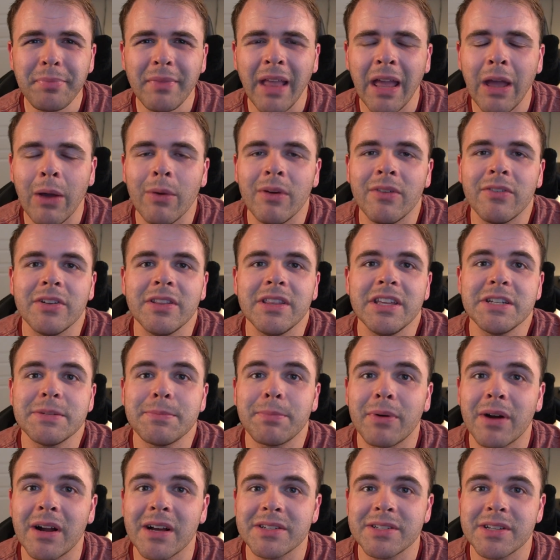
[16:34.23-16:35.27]
However, these
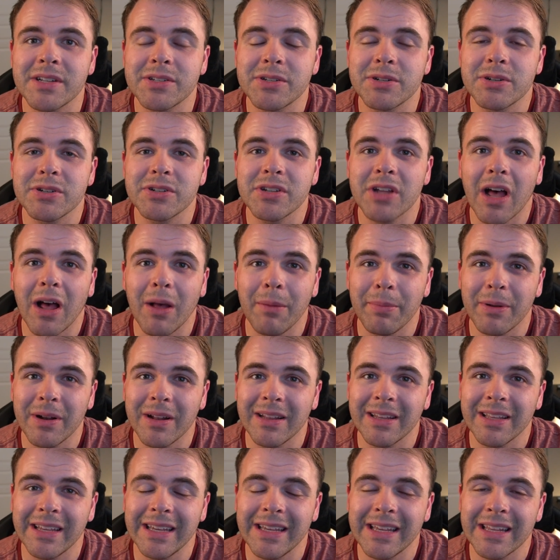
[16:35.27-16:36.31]
processors, I'll put a
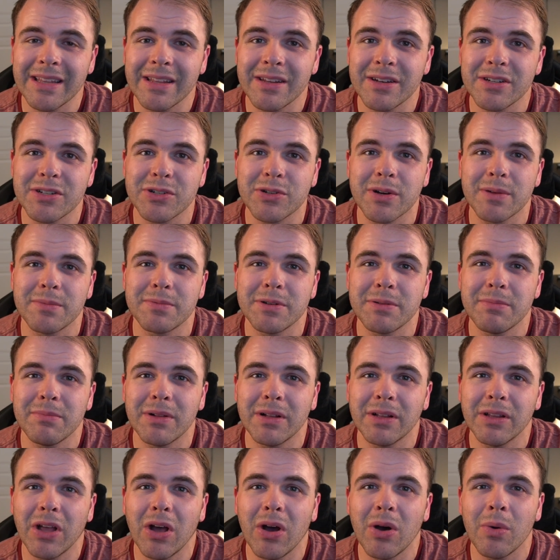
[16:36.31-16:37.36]
link in the description
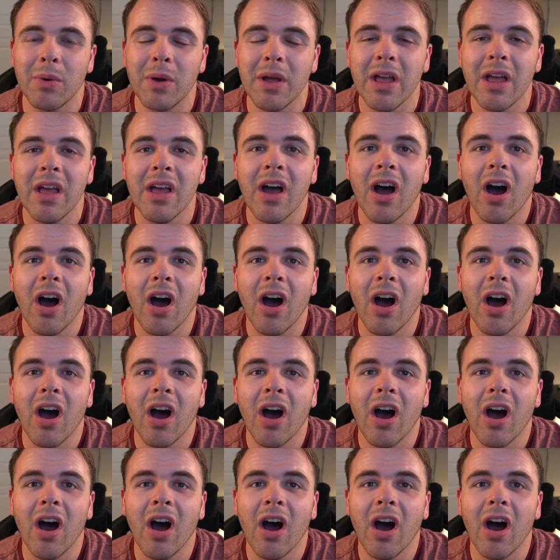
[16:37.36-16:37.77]
below,